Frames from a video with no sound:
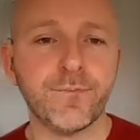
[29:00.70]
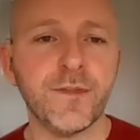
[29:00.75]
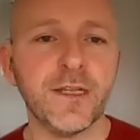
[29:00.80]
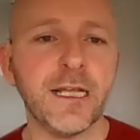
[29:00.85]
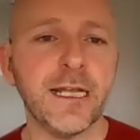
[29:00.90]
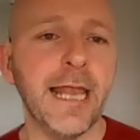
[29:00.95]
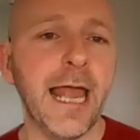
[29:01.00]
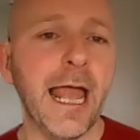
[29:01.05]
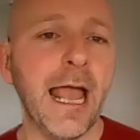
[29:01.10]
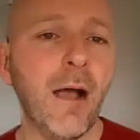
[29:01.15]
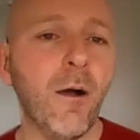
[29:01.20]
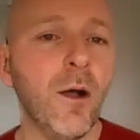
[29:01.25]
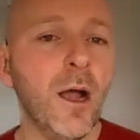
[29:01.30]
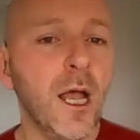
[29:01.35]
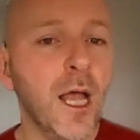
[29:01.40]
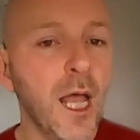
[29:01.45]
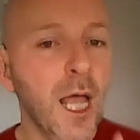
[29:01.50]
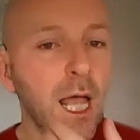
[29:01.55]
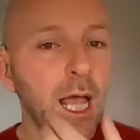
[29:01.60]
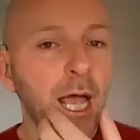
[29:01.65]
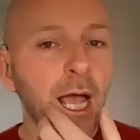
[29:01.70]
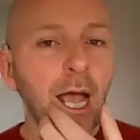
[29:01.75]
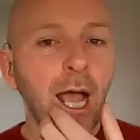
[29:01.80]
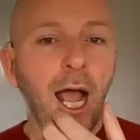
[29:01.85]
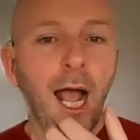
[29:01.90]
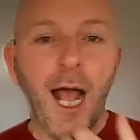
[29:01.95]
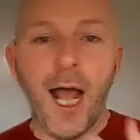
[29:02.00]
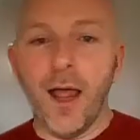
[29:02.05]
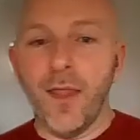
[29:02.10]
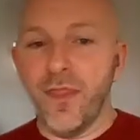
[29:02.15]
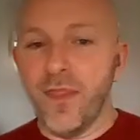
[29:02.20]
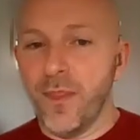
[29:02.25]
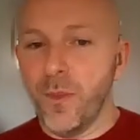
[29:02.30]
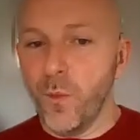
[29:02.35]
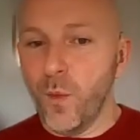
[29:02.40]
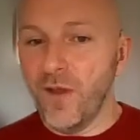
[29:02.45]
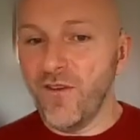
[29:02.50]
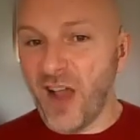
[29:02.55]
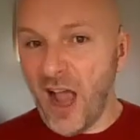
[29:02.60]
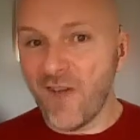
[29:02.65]
Now,
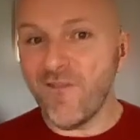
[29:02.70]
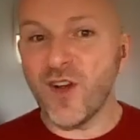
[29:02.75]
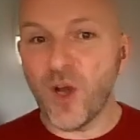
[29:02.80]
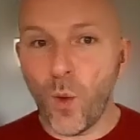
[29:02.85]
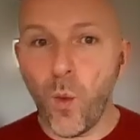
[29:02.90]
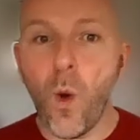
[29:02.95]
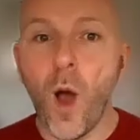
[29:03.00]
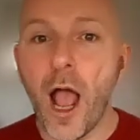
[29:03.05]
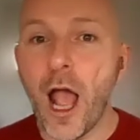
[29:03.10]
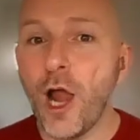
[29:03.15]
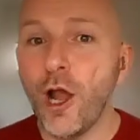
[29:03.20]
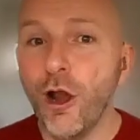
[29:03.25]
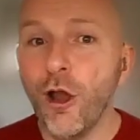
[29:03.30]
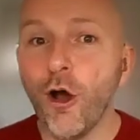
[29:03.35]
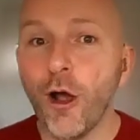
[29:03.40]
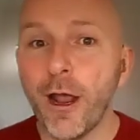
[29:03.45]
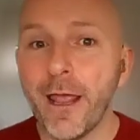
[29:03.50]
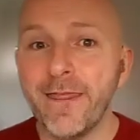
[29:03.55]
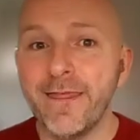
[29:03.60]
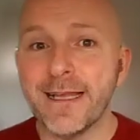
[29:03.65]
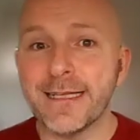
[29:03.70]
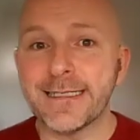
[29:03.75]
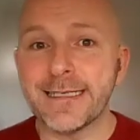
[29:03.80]
we've covered quite a lot in this